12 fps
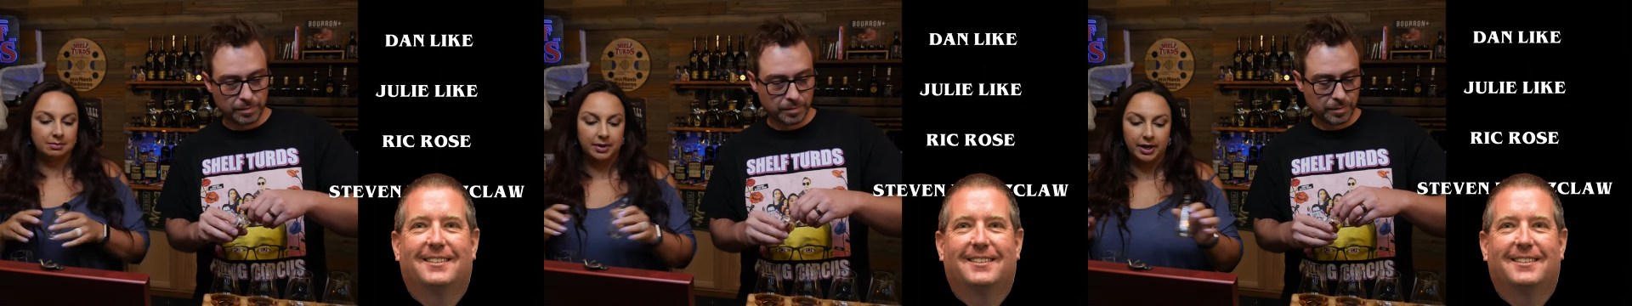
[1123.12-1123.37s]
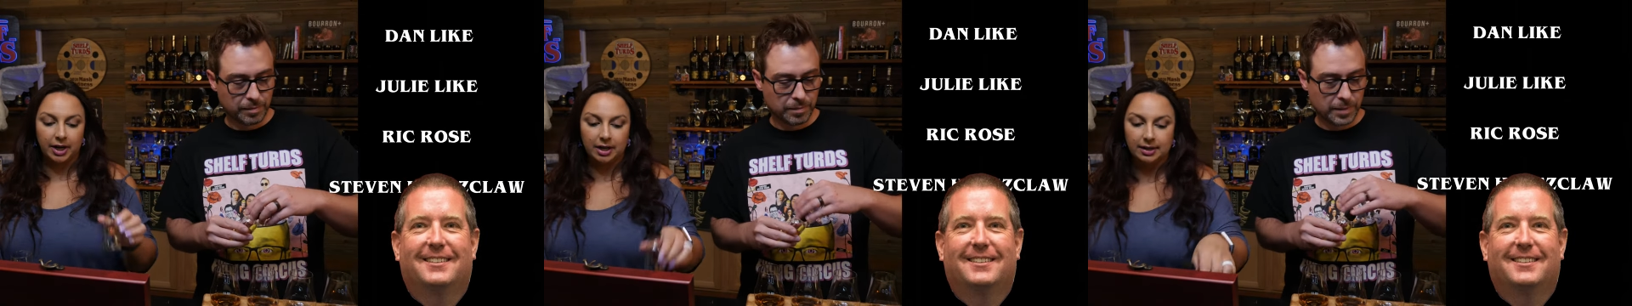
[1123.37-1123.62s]

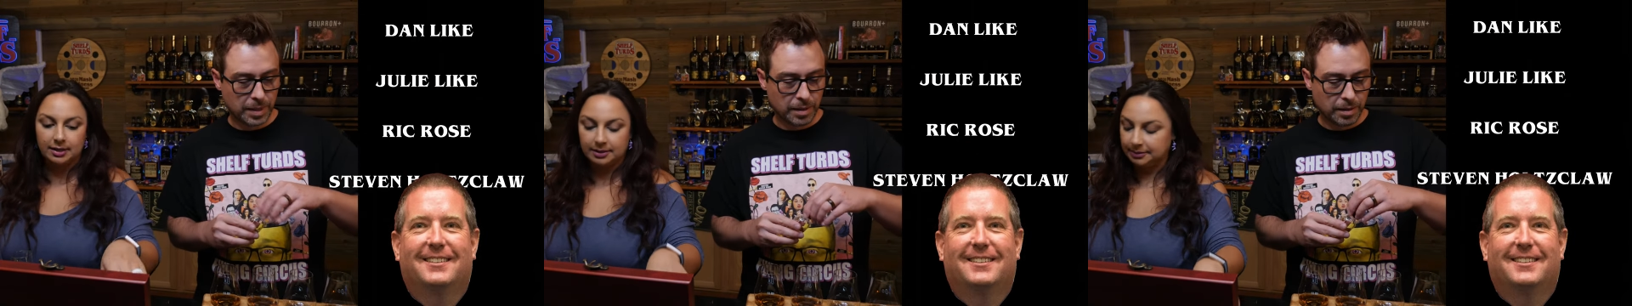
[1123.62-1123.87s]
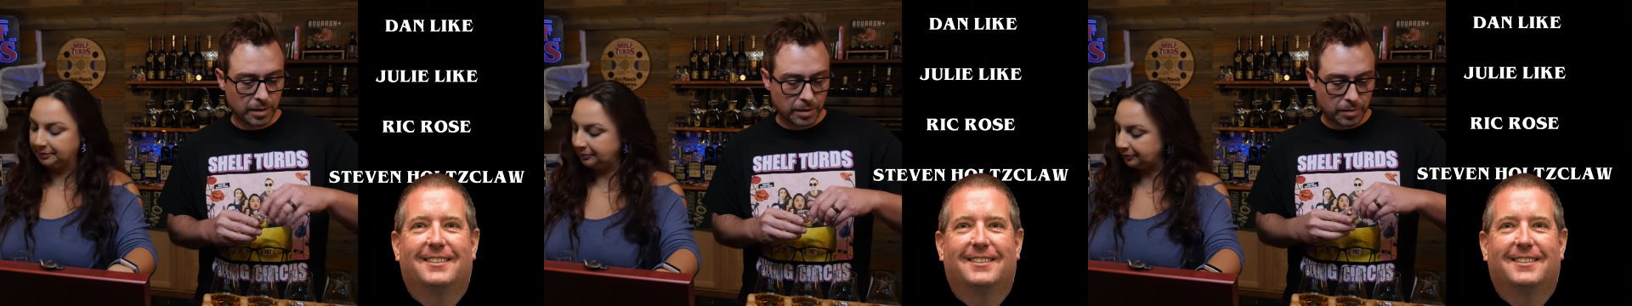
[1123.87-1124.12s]
Speaker 1: murdered.
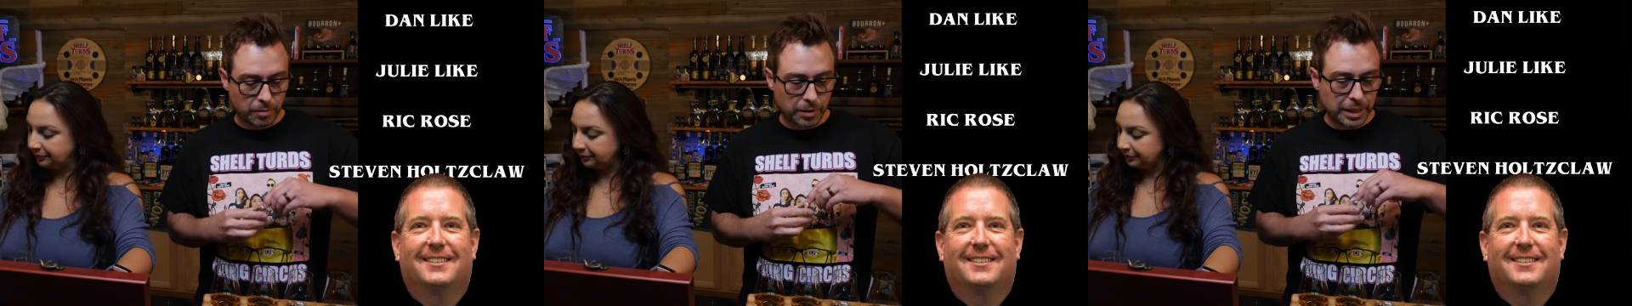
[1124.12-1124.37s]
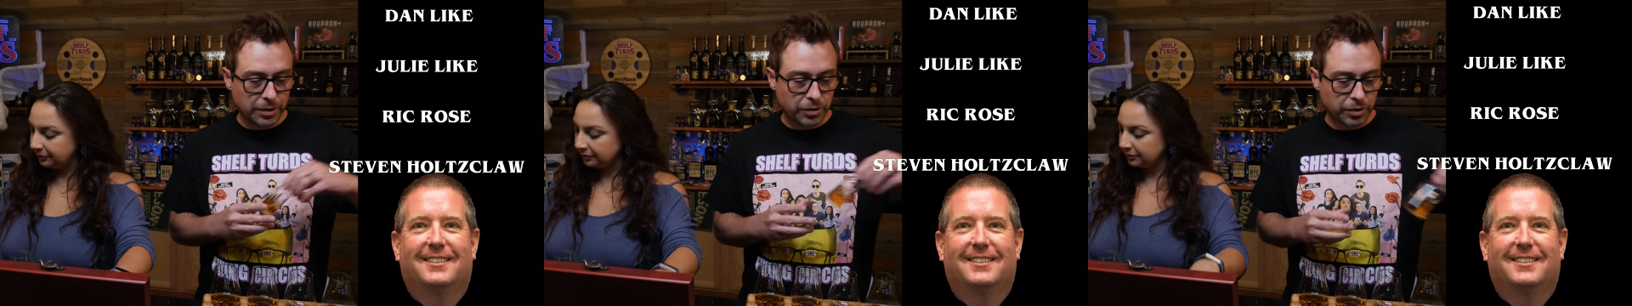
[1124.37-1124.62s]

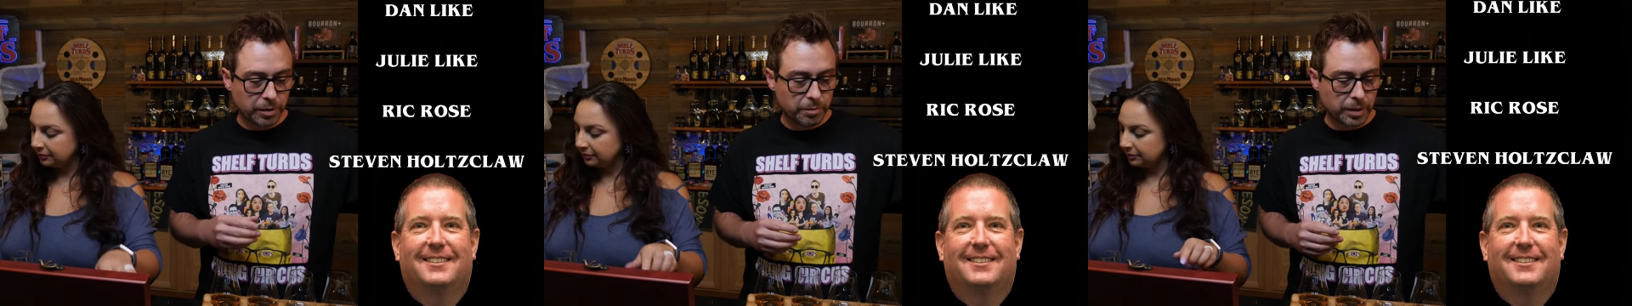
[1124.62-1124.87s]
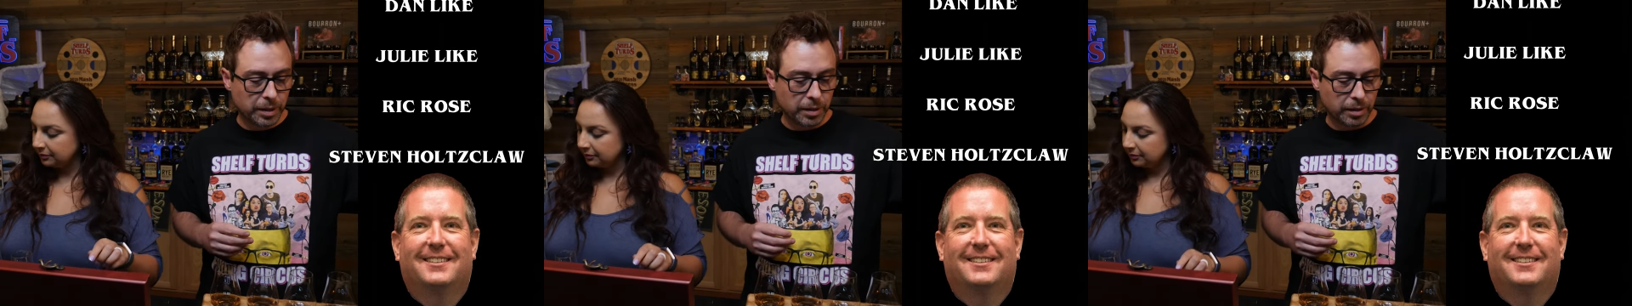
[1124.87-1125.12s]
Well, he
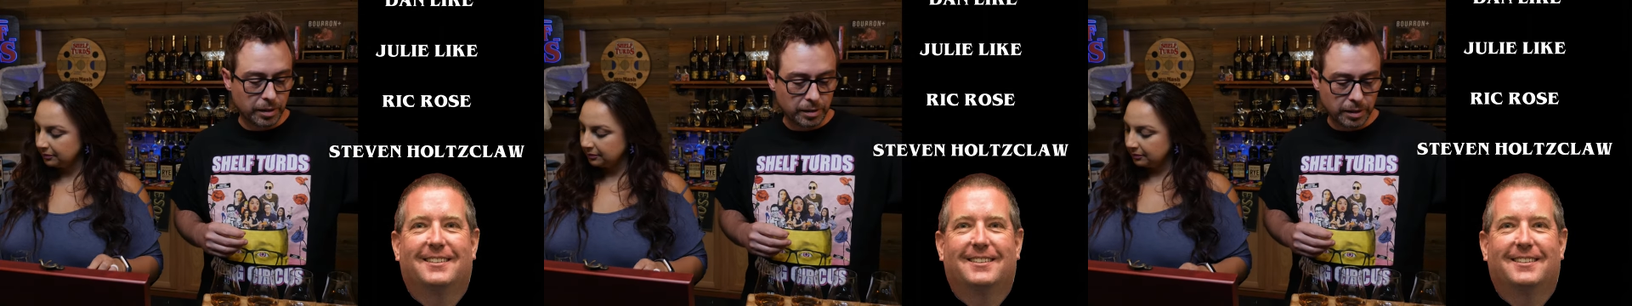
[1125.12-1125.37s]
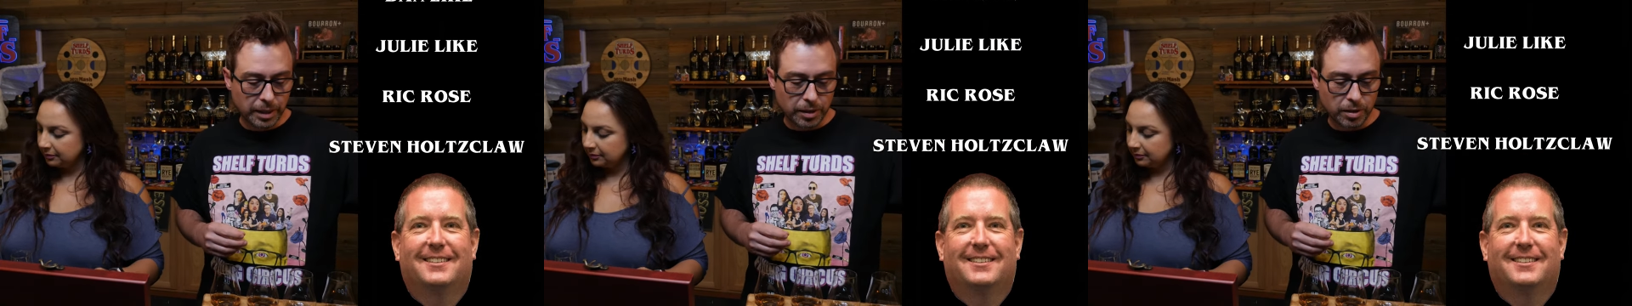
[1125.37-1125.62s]
should be
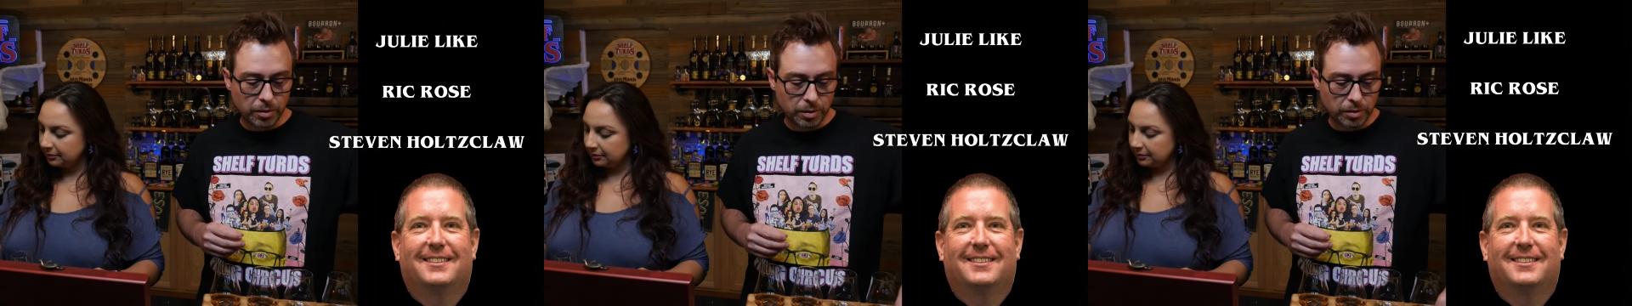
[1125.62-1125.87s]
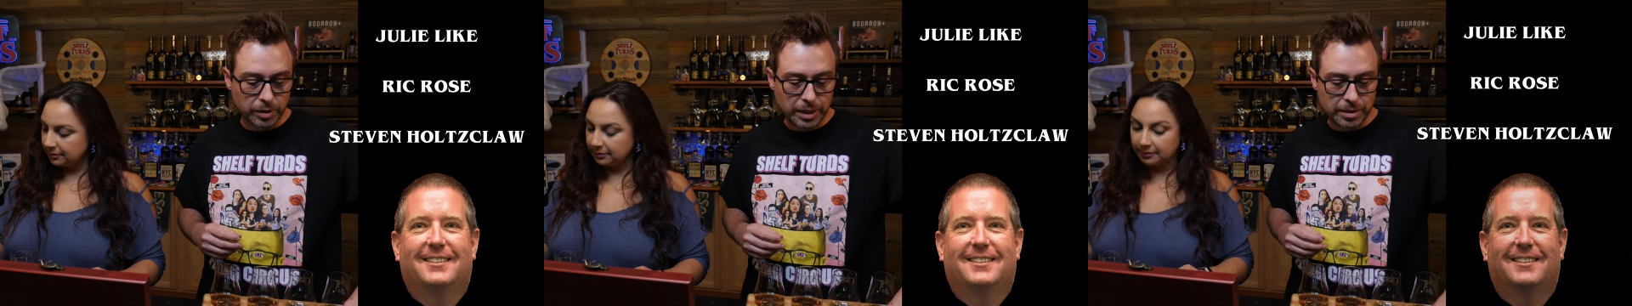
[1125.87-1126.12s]
let go
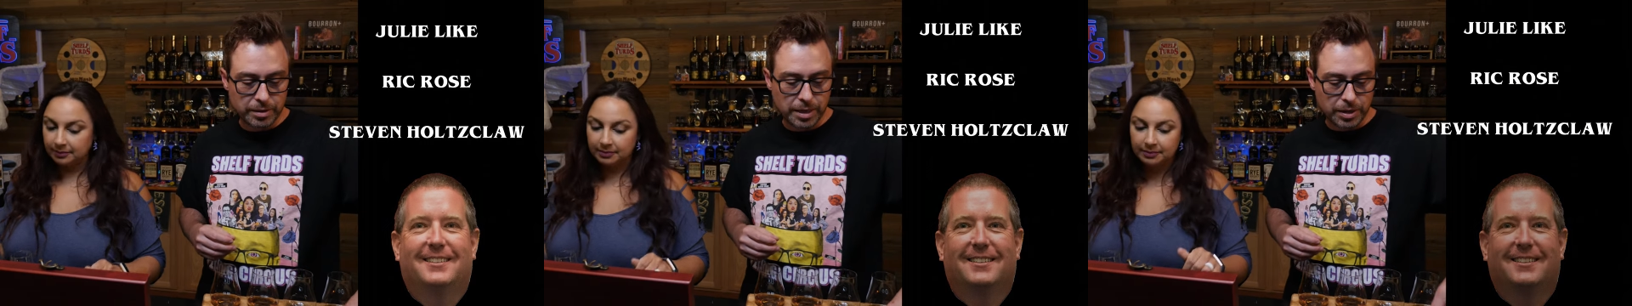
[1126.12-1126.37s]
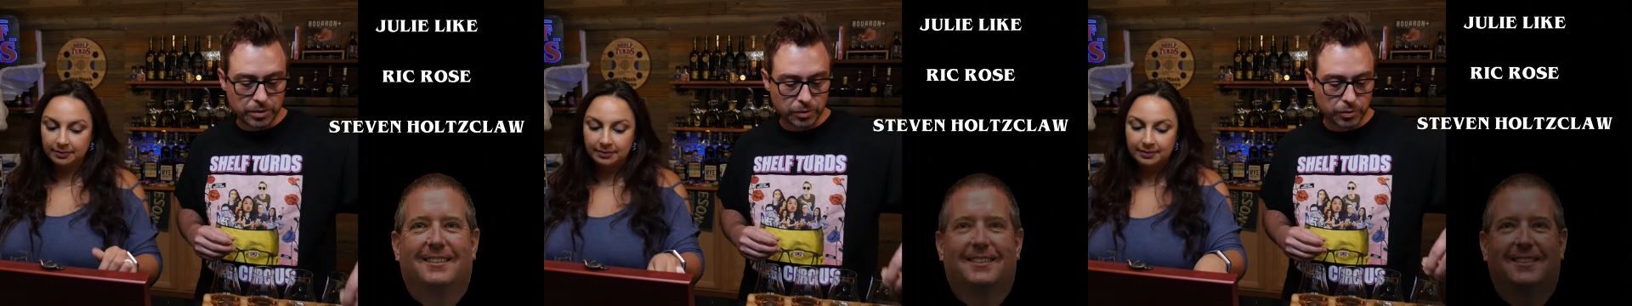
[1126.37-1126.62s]
early. He's a national